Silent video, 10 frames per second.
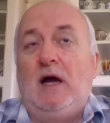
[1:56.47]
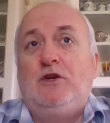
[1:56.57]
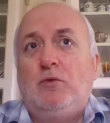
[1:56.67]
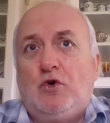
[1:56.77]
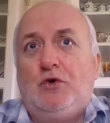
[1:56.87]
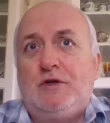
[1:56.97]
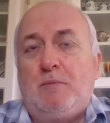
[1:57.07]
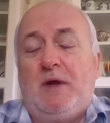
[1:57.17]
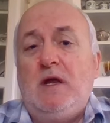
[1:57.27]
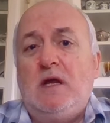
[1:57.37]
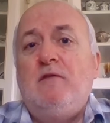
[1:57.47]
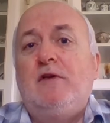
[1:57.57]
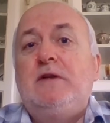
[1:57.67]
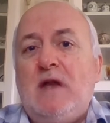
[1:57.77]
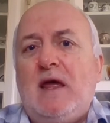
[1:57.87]
Uh, you could be
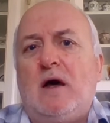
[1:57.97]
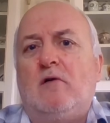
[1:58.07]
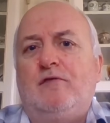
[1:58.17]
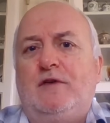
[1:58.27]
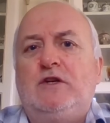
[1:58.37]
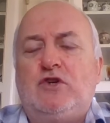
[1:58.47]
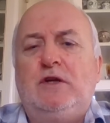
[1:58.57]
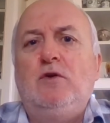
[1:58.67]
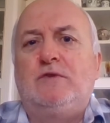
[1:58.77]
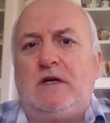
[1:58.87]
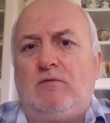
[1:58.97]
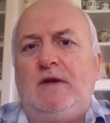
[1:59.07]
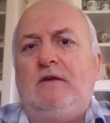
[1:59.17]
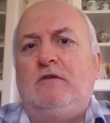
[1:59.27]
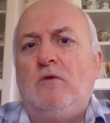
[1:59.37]
even now finishing your
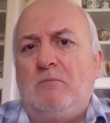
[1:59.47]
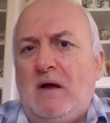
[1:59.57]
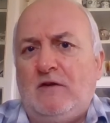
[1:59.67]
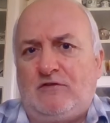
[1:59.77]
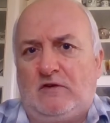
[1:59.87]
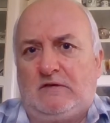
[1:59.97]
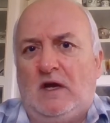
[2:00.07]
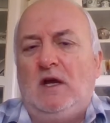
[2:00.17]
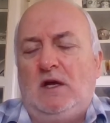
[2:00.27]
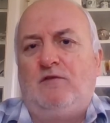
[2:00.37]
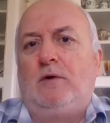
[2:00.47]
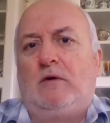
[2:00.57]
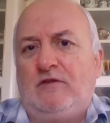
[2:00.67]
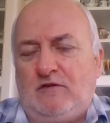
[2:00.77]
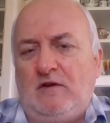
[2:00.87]
degrees or masters. If you
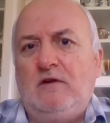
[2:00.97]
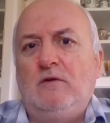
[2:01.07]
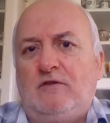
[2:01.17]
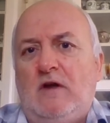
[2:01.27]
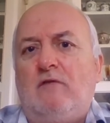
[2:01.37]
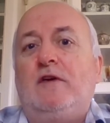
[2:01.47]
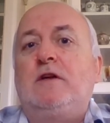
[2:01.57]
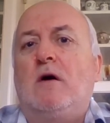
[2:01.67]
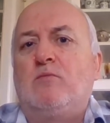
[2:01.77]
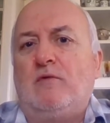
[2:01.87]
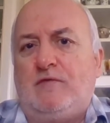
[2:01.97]
consider yourself a young